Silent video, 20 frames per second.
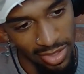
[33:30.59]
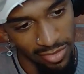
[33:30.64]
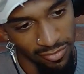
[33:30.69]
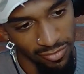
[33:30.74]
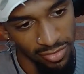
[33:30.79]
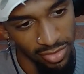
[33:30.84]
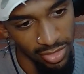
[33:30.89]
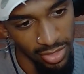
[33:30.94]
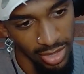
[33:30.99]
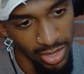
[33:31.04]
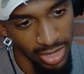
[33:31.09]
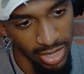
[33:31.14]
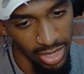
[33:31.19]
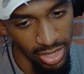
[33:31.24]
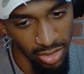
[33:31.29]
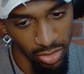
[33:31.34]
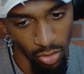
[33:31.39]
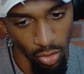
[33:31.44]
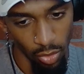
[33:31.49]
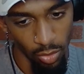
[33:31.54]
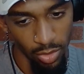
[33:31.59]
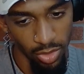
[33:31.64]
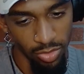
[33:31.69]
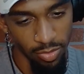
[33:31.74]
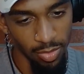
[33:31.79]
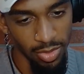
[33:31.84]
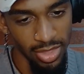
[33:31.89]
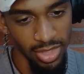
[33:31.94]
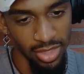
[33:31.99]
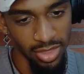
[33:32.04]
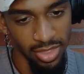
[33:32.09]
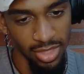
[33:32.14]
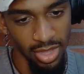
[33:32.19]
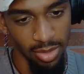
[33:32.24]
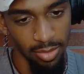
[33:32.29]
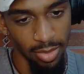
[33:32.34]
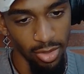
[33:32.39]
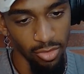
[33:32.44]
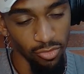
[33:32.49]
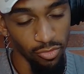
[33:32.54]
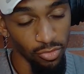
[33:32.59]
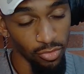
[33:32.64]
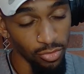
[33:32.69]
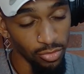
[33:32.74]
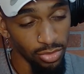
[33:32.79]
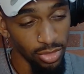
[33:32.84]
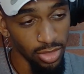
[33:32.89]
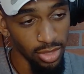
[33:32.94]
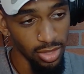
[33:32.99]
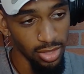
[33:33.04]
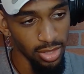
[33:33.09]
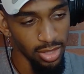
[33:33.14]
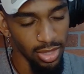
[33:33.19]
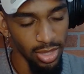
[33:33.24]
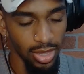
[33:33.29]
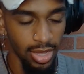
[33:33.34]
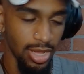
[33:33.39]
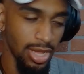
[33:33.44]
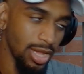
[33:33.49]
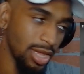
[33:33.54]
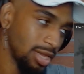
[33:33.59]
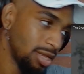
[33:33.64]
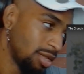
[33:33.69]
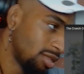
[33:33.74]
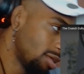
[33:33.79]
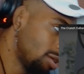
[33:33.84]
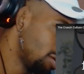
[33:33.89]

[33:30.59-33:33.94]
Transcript: I feel like it's always been this thing about truth, and